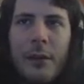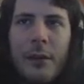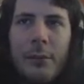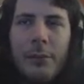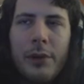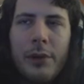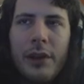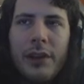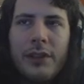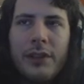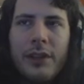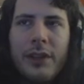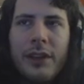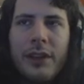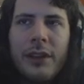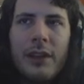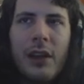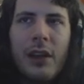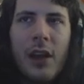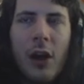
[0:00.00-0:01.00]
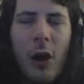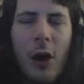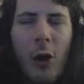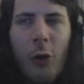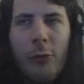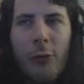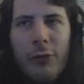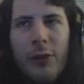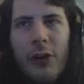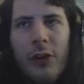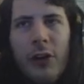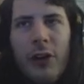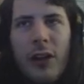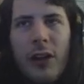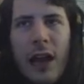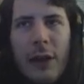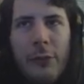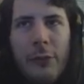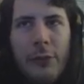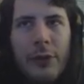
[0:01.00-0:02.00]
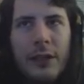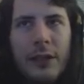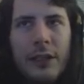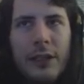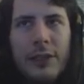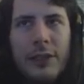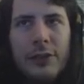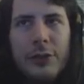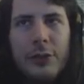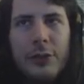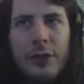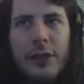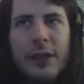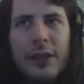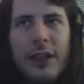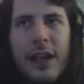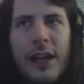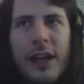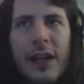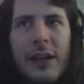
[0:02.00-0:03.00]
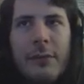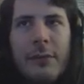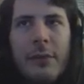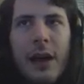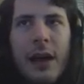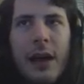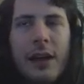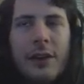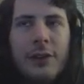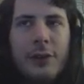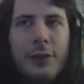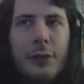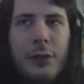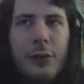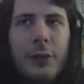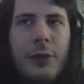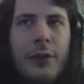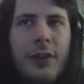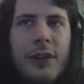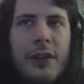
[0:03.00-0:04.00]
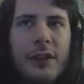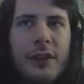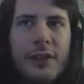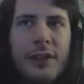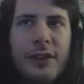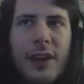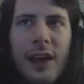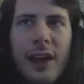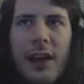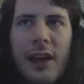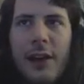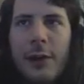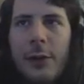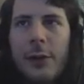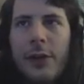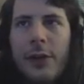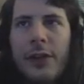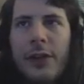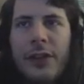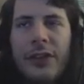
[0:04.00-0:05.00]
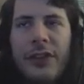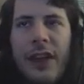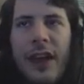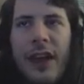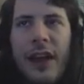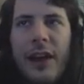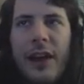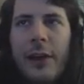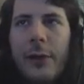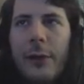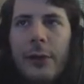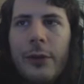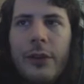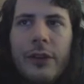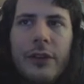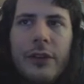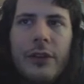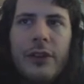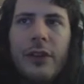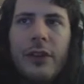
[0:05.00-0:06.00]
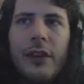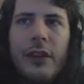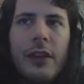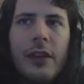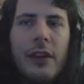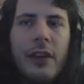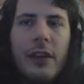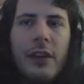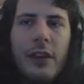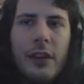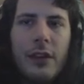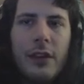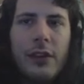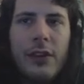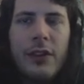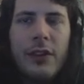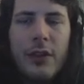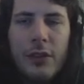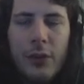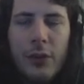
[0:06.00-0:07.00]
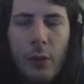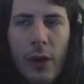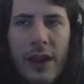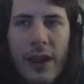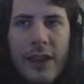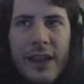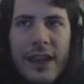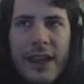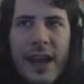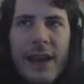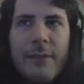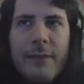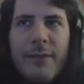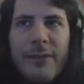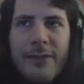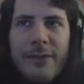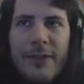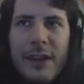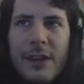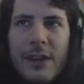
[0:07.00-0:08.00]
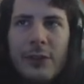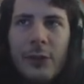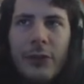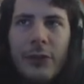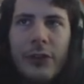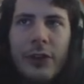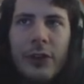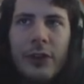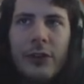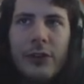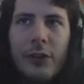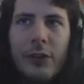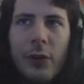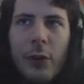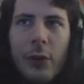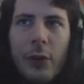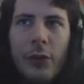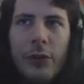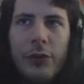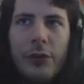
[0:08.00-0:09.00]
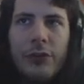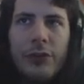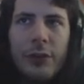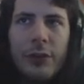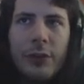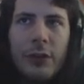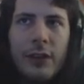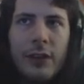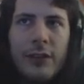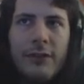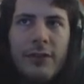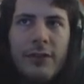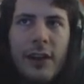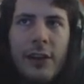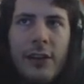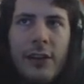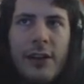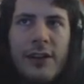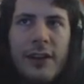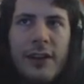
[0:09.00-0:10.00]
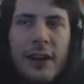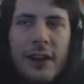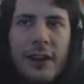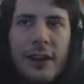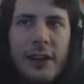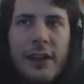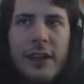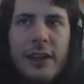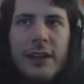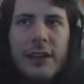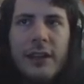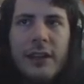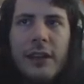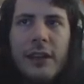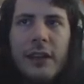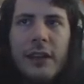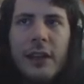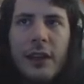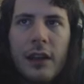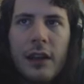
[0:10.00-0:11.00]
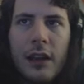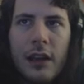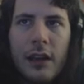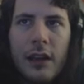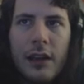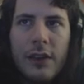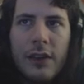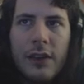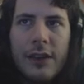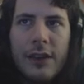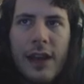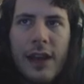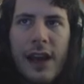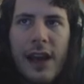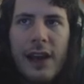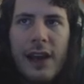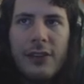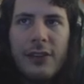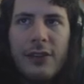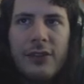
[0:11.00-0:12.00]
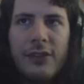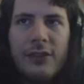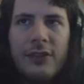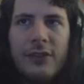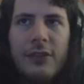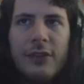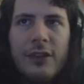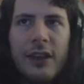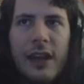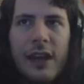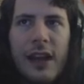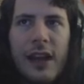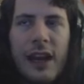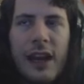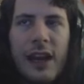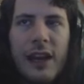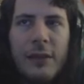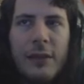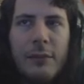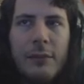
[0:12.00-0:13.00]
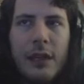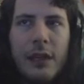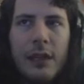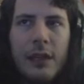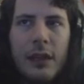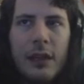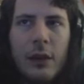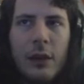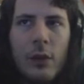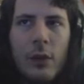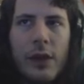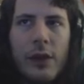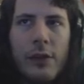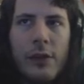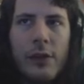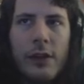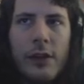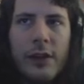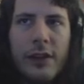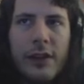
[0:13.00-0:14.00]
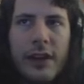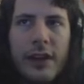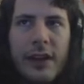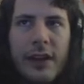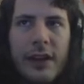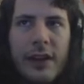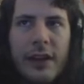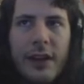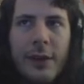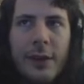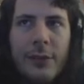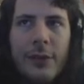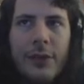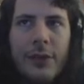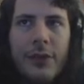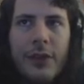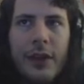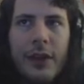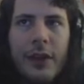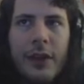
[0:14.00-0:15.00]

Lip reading: But overall, I really enjoyed the game. I adore the style, the sounds, the way the game feels. The controls are generally very tight. The dash can be a little weird at times,